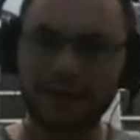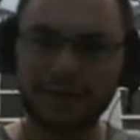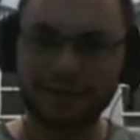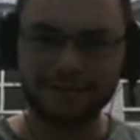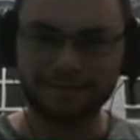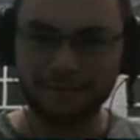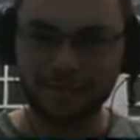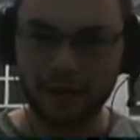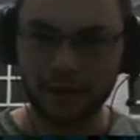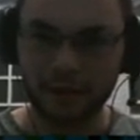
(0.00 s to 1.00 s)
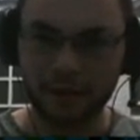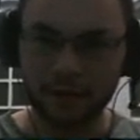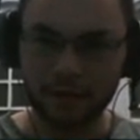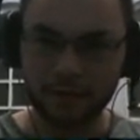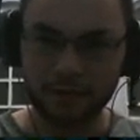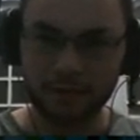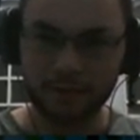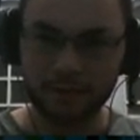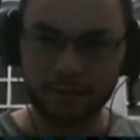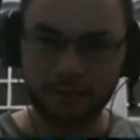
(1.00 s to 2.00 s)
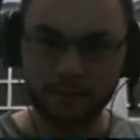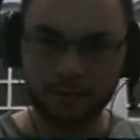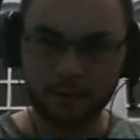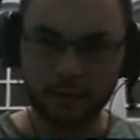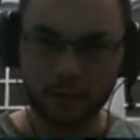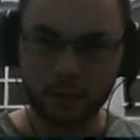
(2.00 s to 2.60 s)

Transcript: (no one is talking)